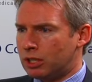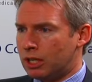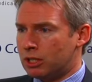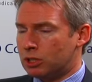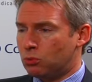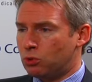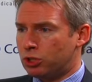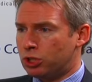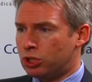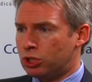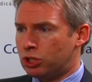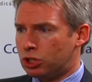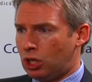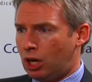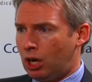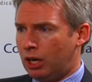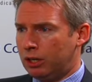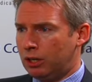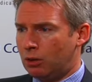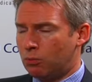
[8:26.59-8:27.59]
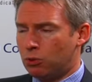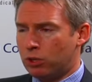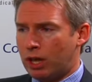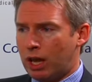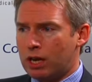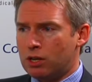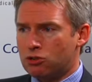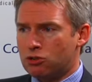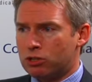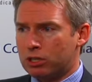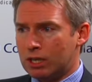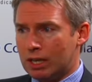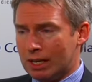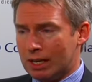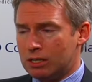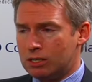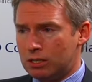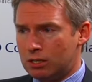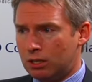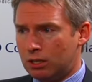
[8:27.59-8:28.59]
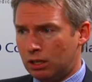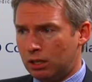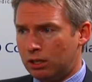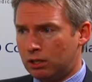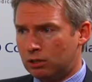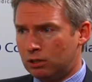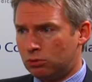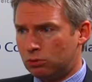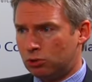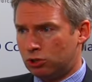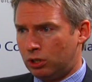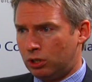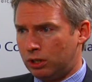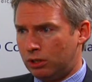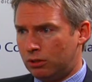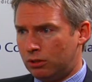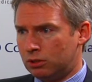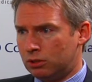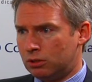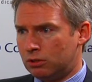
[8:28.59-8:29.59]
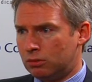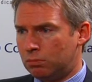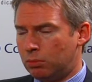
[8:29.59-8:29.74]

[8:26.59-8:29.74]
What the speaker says: test which is tied up with entry into the clinical trials,